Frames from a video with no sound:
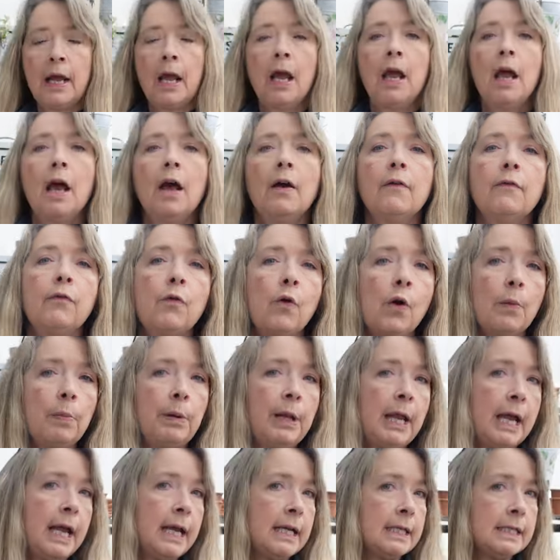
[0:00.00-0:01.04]
for
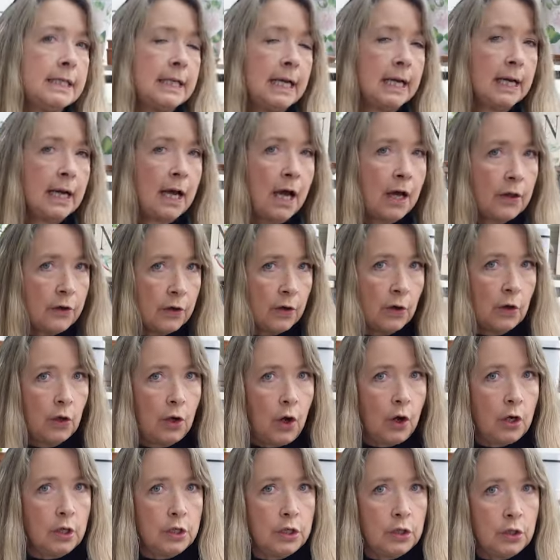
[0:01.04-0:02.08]
planting other
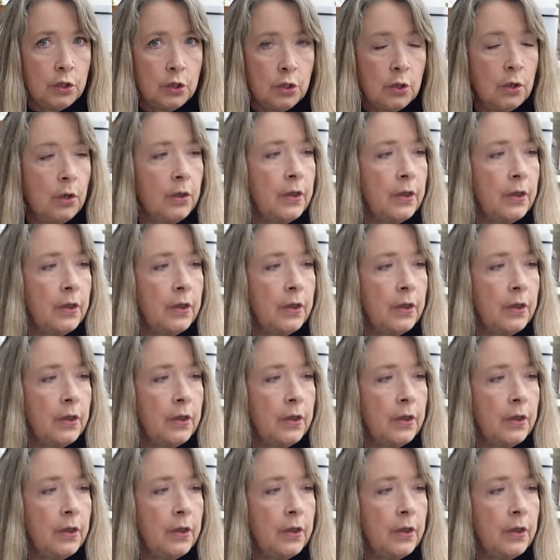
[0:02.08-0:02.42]
larger